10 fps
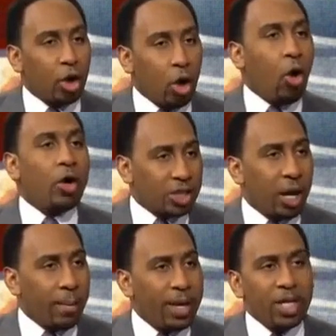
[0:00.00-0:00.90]
cost
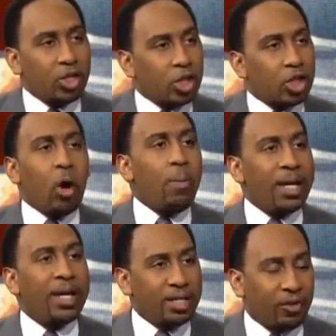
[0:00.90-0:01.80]
them in so
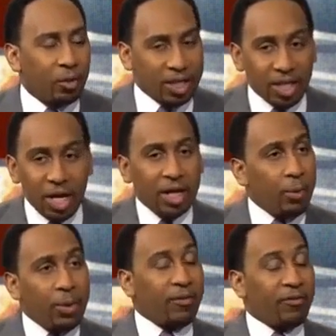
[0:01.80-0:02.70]
many different ways. Can
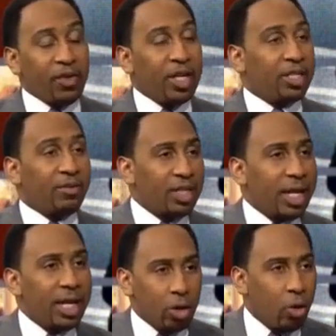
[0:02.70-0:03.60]
we definitively
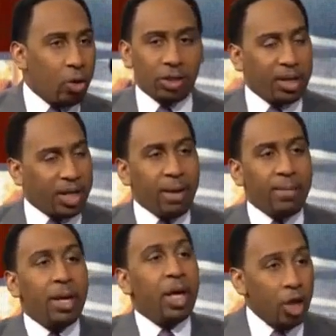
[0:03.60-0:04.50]
say he cost them the game?
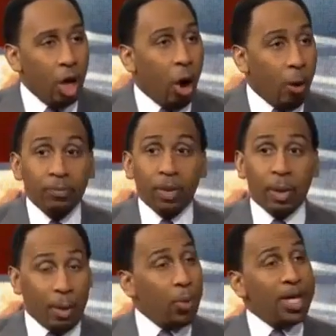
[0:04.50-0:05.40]
No.
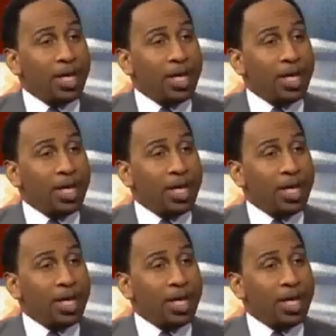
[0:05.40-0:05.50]
But we